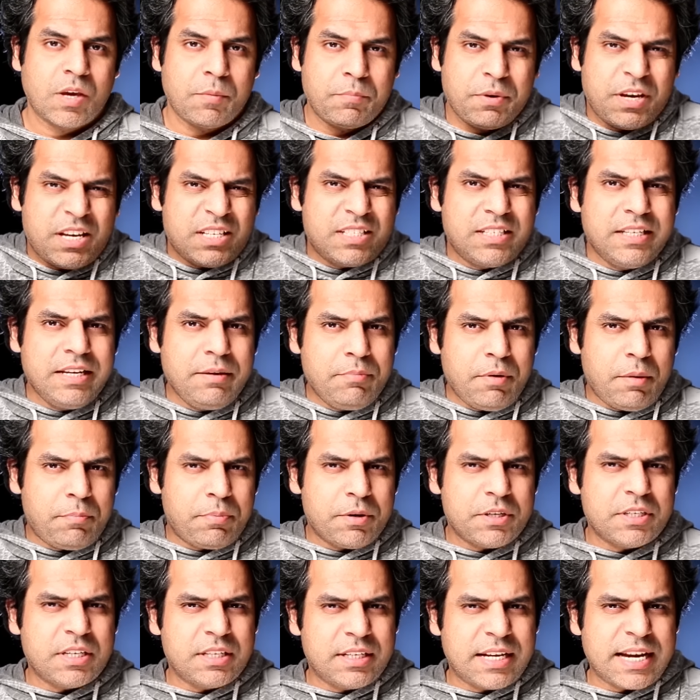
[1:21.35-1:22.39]
Because Libra
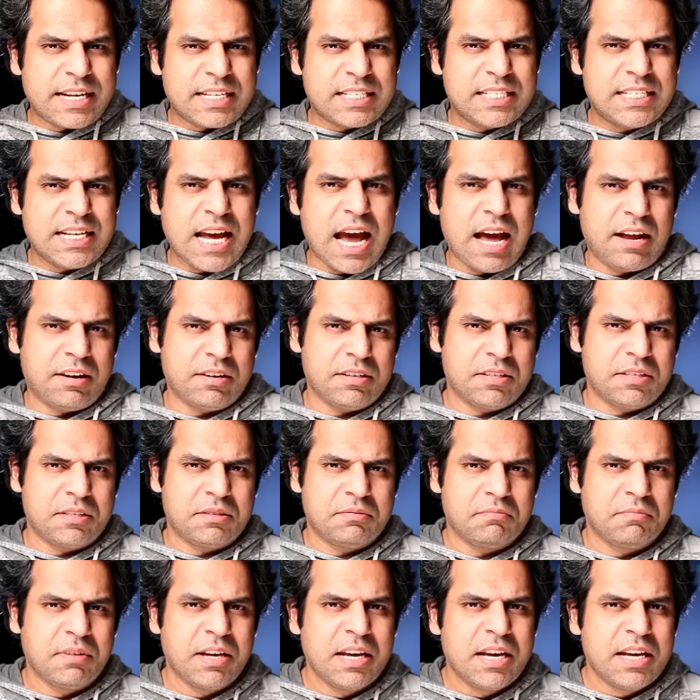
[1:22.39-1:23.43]
person likes
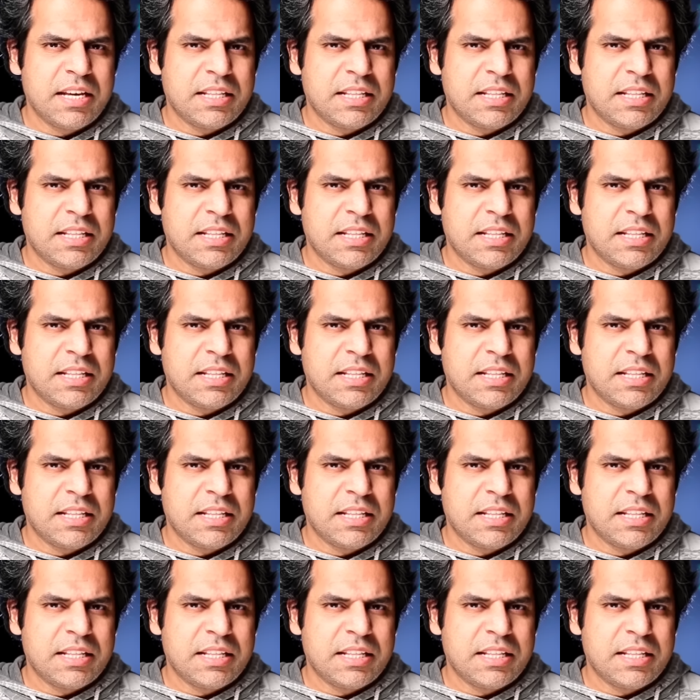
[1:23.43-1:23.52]
status.